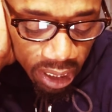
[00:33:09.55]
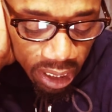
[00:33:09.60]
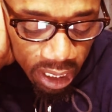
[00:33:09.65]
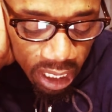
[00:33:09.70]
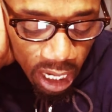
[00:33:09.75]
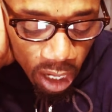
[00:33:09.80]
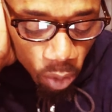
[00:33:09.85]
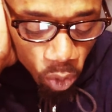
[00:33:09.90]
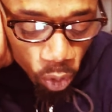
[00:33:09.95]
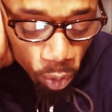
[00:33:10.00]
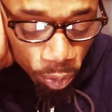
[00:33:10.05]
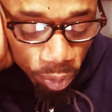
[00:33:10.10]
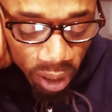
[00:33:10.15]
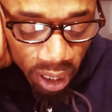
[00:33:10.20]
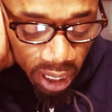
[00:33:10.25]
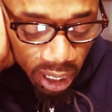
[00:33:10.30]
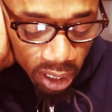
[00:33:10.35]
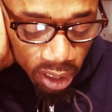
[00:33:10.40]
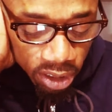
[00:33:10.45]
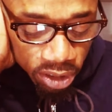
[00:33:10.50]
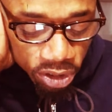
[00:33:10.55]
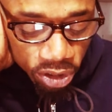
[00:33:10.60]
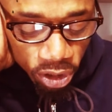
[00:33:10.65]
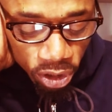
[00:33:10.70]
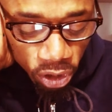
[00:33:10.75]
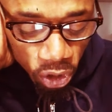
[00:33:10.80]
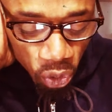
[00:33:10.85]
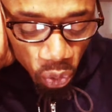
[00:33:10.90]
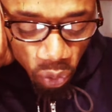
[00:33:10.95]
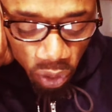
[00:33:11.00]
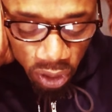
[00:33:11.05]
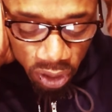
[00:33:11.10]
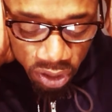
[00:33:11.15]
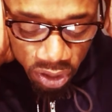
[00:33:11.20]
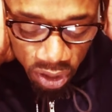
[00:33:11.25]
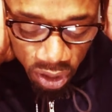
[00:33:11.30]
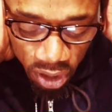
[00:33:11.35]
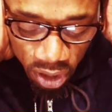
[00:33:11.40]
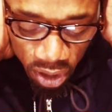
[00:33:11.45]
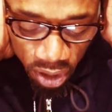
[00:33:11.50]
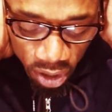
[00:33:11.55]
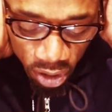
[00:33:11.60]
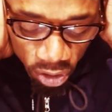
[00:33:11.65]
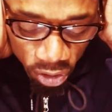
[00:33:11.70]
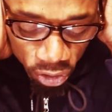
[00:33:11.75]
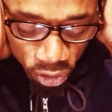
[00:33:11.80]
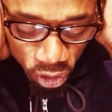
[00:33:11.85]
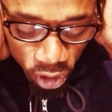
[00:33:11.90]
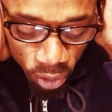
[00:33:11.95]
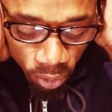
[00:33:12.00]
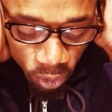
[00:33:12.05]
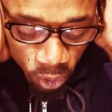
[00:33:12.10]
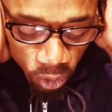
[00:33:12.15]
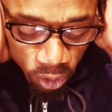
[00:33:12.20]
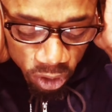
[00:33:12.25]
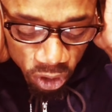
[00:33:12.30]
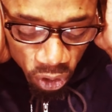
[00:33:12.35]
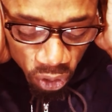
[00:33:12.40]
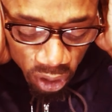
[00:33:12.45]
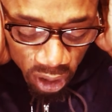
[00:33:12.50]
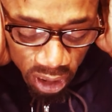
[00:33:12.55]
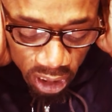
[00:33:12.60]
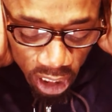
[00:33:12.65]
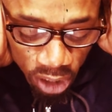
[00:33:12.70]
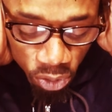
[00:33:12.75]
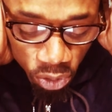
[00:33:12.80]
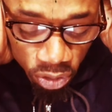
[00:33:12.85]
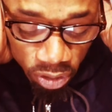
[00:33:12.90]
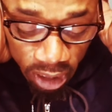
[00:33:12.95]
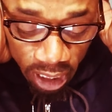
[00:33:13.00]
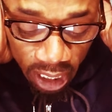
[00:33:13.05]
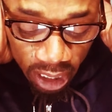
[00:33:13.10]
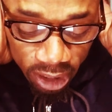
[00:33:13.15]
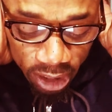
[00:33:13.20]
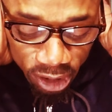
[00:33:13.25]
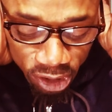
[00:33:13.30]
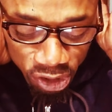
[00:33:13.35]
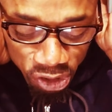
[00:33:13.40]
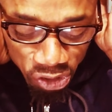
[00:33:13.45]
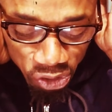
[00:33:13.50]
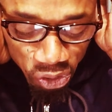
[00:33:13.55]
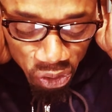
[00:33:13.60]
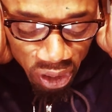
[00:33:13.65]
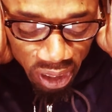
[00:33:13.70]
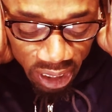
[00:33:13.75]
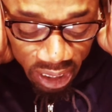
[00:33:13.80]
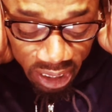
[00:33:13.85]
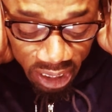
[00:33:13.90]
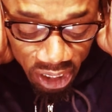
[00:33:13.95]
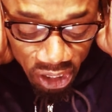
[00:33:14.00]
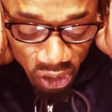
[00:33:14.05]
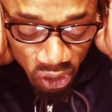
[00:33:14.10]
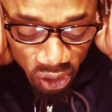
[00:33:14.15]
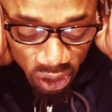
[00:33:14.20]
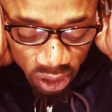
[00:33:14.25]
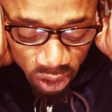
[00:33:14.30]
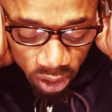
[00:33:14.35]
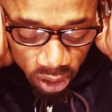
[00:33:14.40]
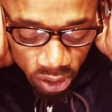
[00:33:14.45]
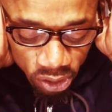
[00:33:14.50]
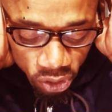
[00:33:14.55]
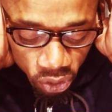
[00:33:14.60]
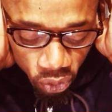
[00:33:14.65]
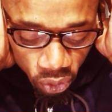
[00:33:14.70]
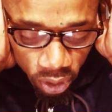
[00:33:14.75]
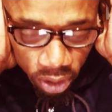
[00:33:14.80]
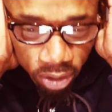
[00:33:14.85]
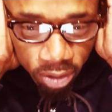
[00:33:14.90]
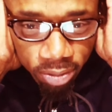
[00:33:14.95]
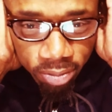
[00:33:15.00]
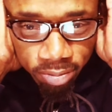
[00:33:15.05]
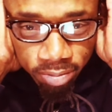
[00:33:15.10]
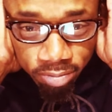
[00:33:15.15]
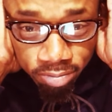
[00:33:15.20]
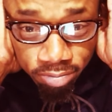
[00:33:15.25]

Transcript: and I will banish the locusts from you so that they will not destroy the yield of your soil.